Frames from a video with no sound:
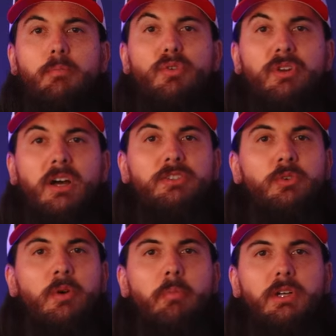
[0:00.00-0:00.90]
Moving on
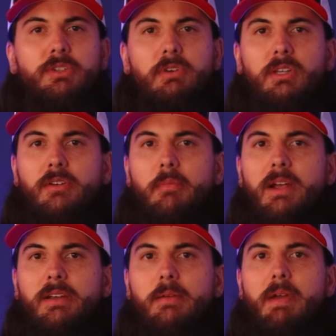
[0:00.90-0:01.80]
to a bunch of other
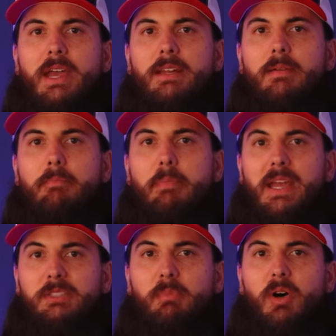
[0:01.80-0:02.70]
American made
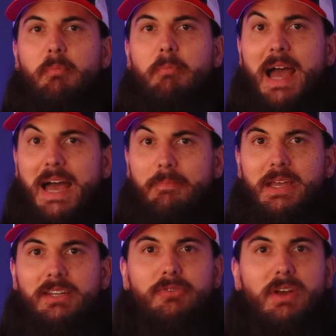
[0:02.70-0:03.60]
baseball bat
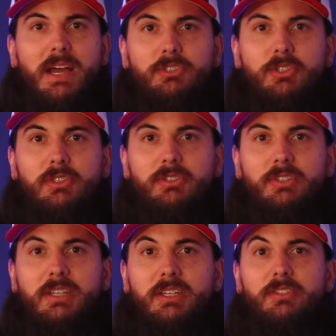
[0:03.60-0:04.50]
manufacturers,
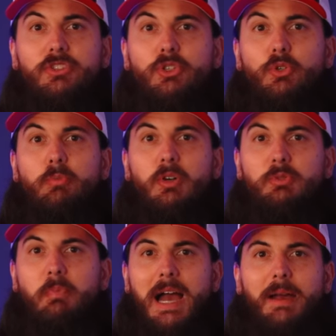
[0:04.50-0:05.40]
the two
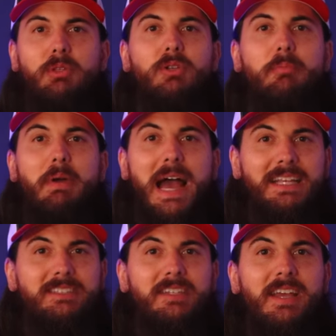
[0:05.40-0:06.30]
most popular
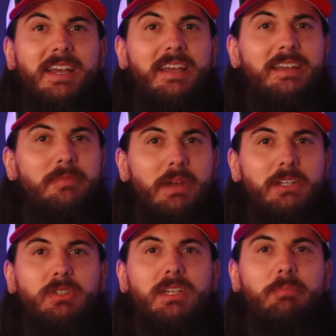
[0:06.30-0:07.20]
bats in
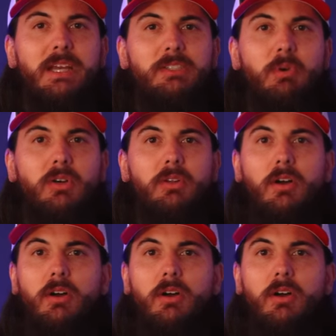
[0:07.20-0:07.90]
Major League Baseball